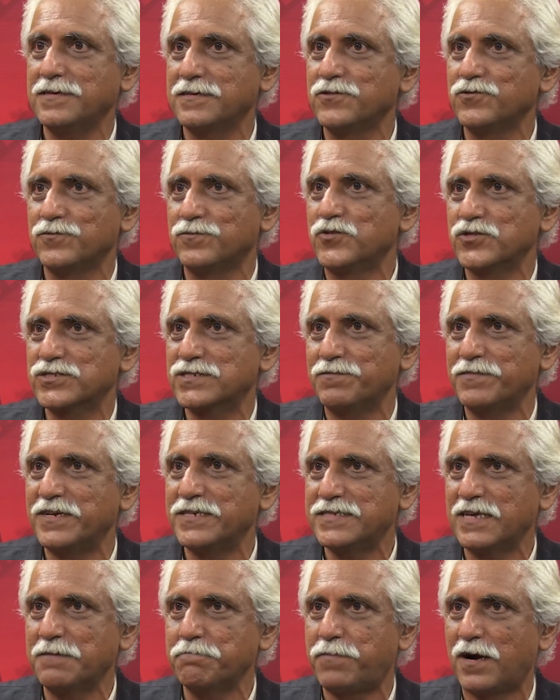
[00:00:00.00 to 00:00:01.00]
most
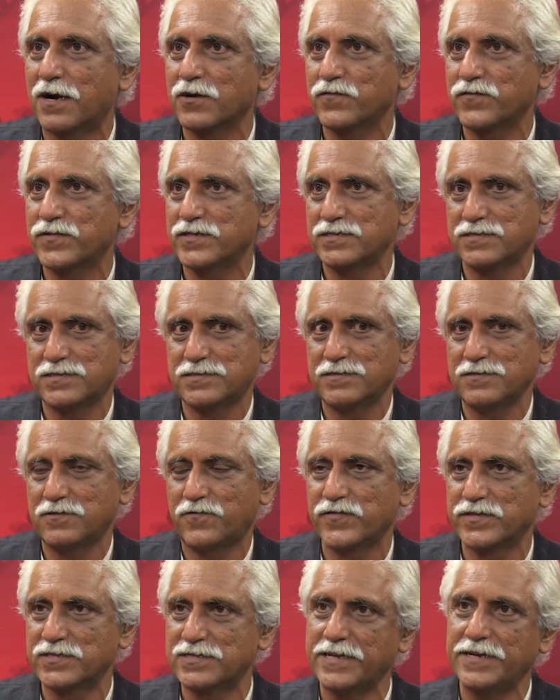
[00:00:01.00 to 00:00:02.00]
amazing part of
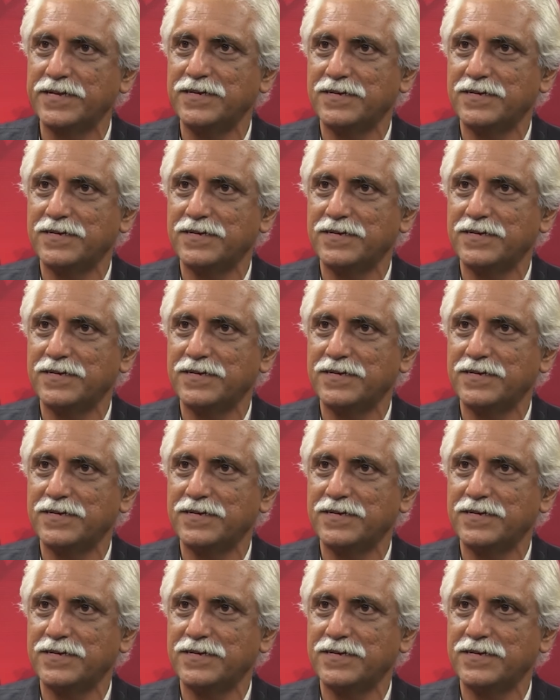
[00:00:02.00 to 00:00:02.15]
this lady.